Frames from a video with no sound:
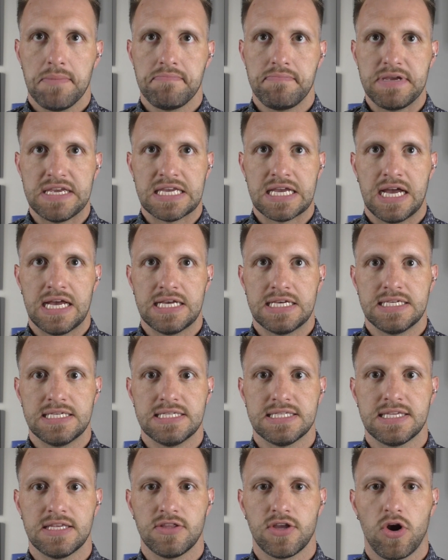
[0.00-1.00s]

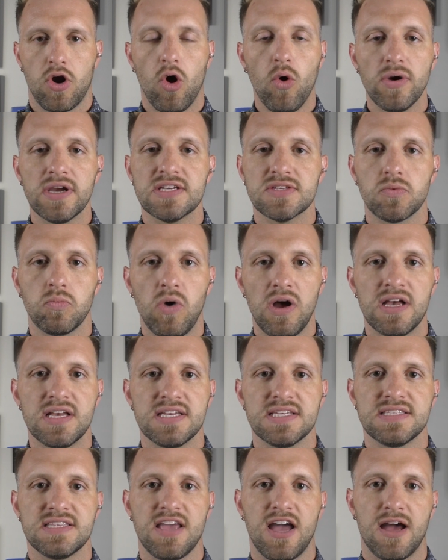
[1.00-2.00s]
because there always
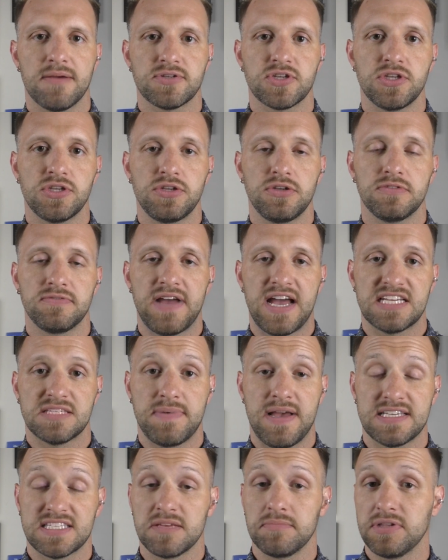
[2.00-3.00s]
was the option to do
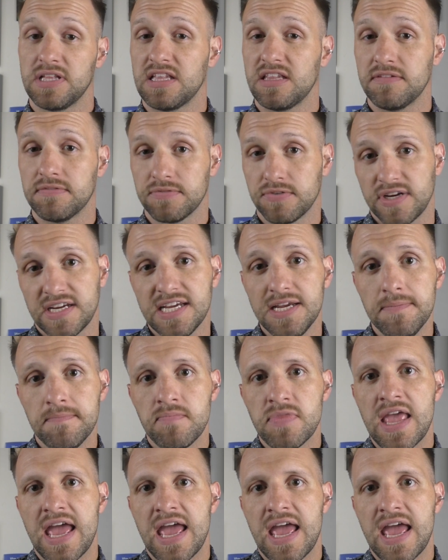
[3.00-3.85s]
FastPass completely free,